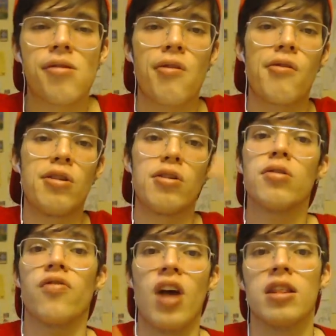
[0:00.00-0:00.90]
And you don't
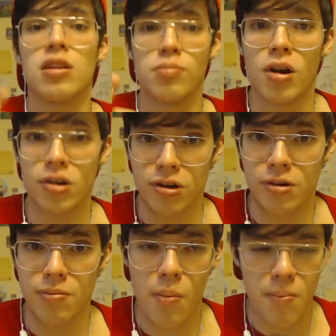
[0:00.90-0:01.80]
define this moniker,
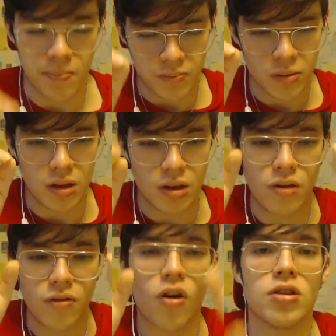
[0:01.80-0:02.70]
the
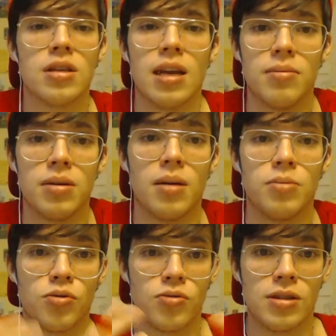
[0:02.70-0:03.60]
default setting
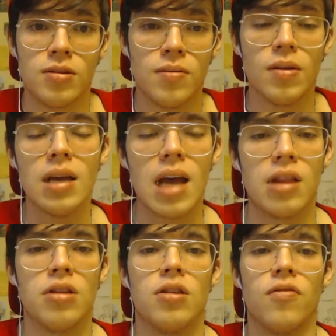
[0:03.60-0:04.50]
becomes real. And
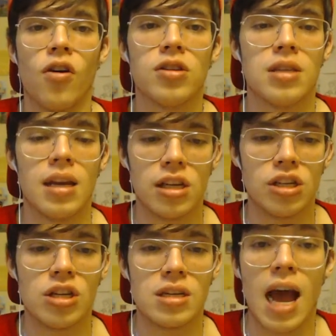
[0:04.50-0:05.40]
the default setting is
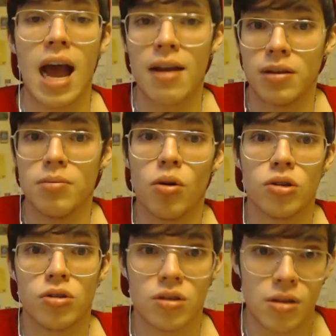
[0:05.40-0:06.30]
just having
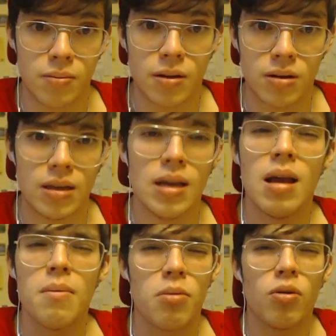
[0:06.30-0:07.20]
emotional stability.
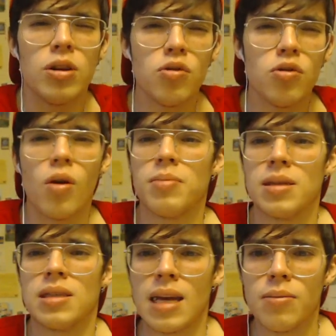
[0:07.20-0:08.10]
But what do you want to be
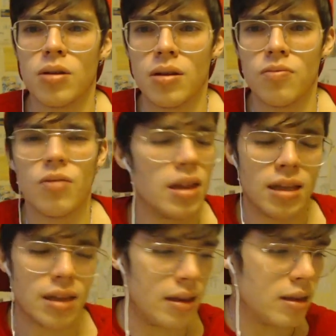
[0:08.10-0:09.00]
stable in? I
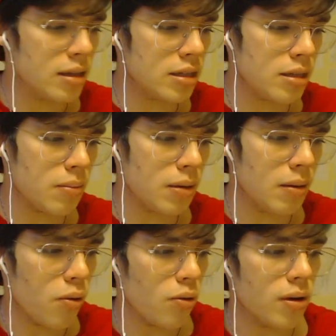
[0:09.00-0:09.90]
think that this is something
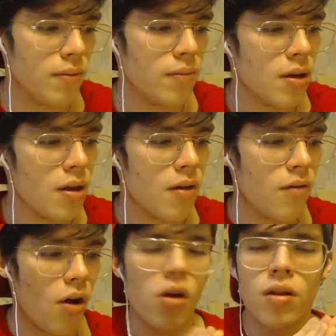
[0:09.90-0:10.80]
important for
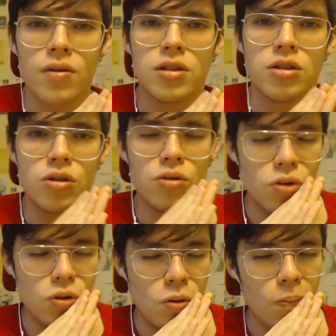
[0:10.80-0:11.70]
all of us
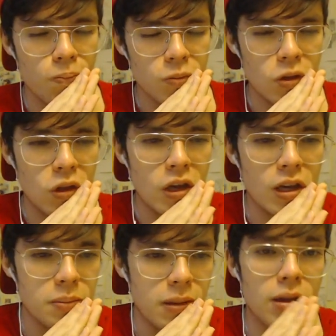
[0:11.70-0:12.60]
to think
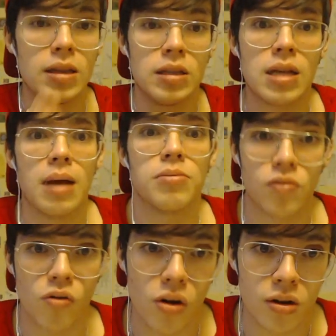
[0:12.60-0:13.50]
about in these times of
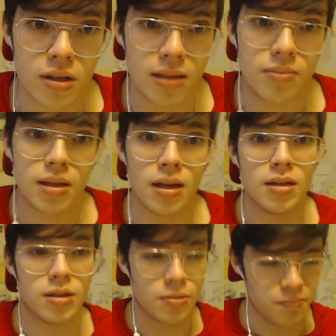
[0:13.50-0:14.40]
quarantine, because